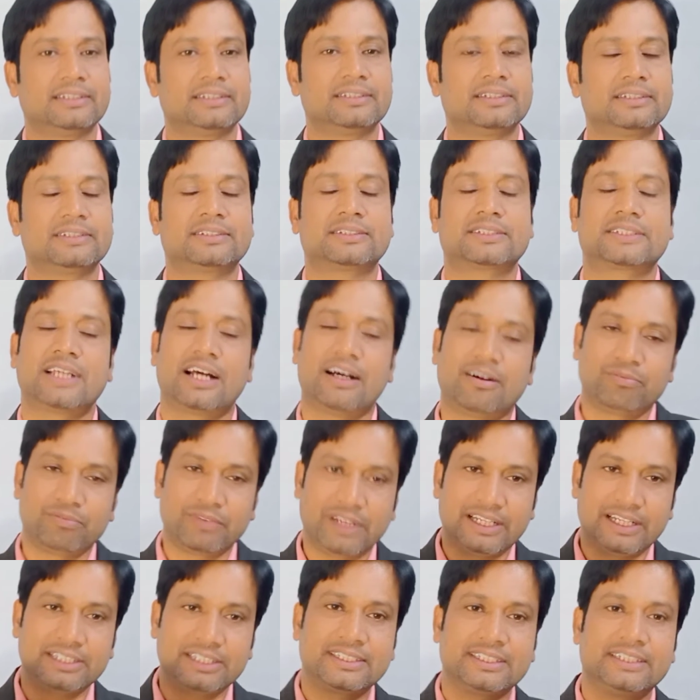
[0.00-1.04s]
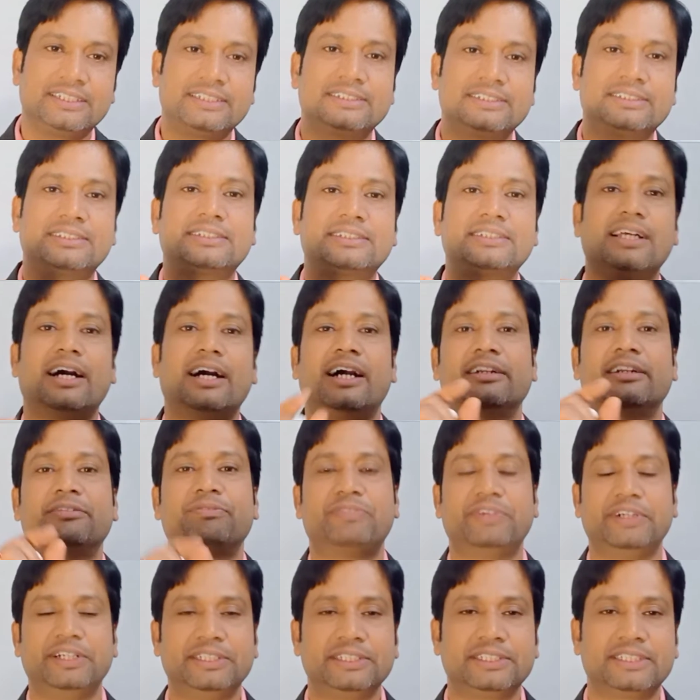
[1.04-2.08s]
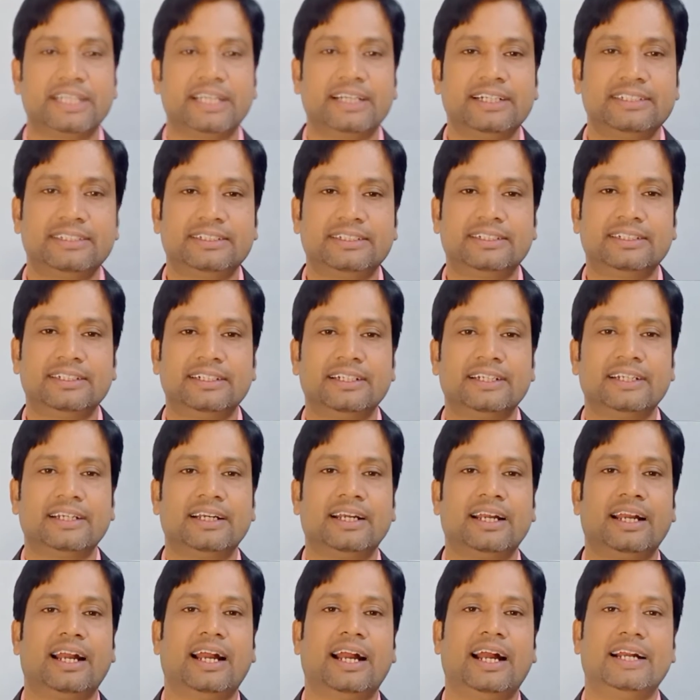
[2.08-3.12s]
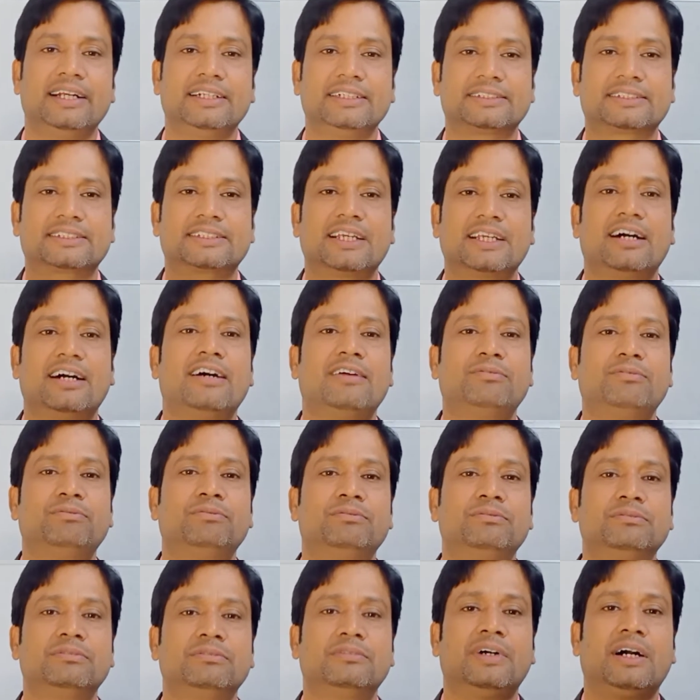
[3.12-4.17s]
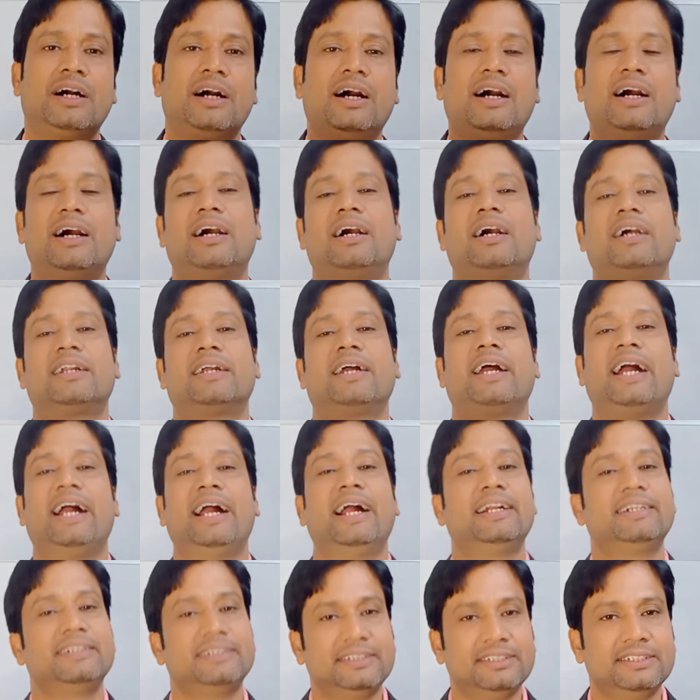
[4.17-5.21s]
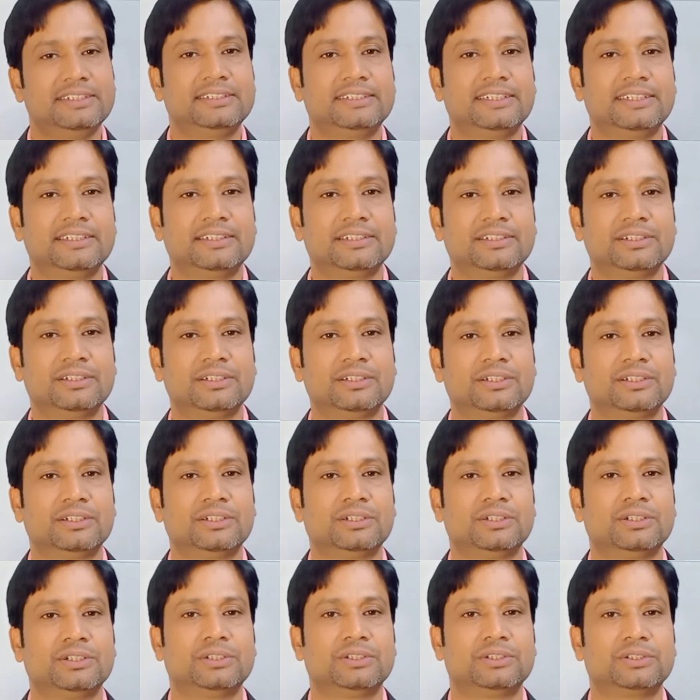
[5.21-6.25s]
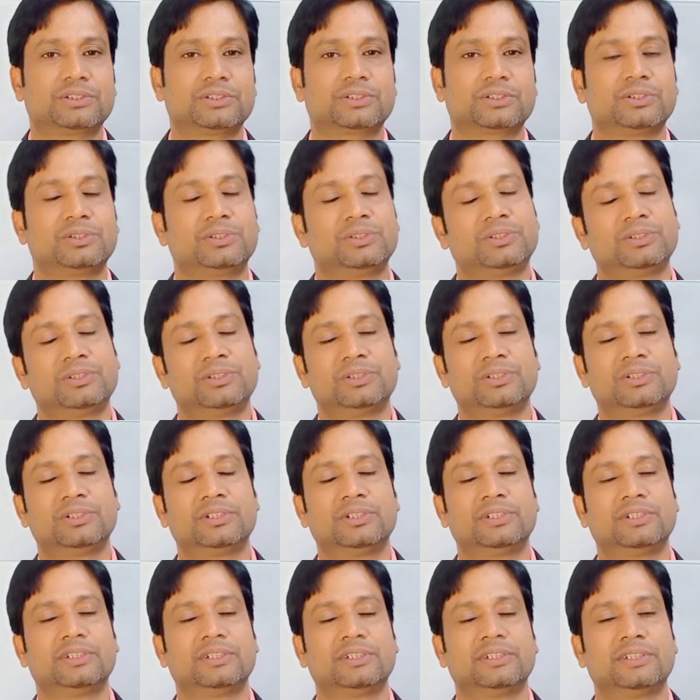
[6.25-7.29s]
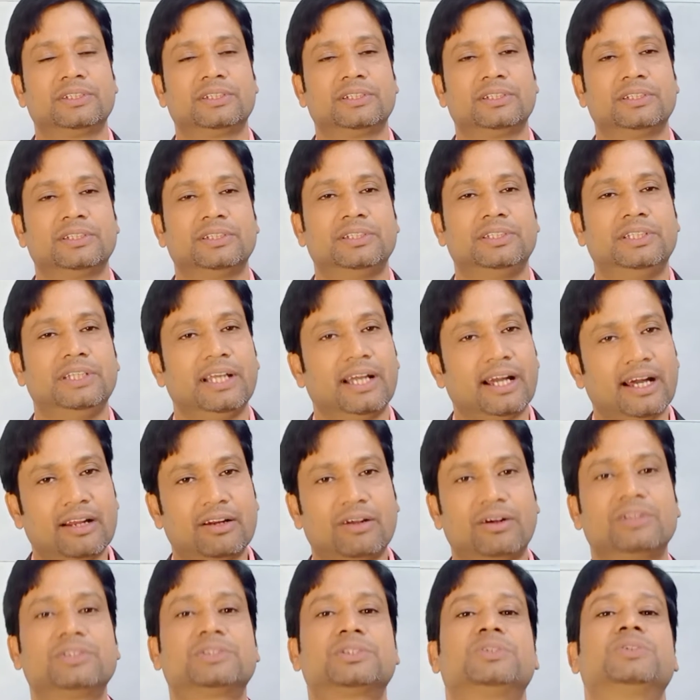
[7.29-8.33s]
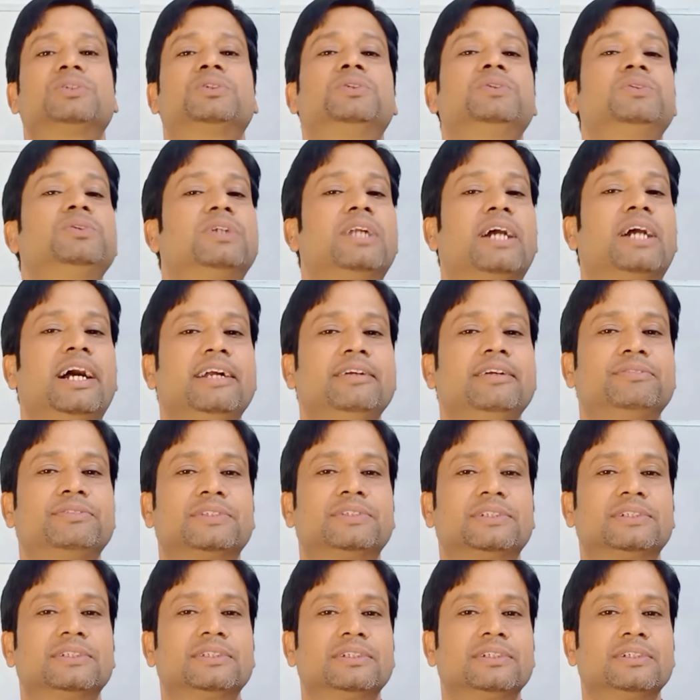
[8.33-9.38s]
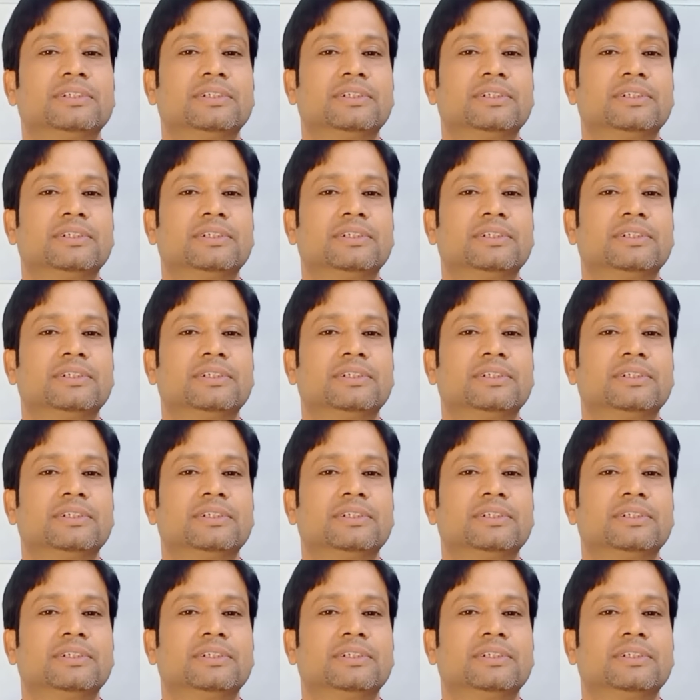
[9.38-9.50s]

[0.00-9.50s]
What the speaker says: Some letters are printed and some are handwritten. So, there are also two types.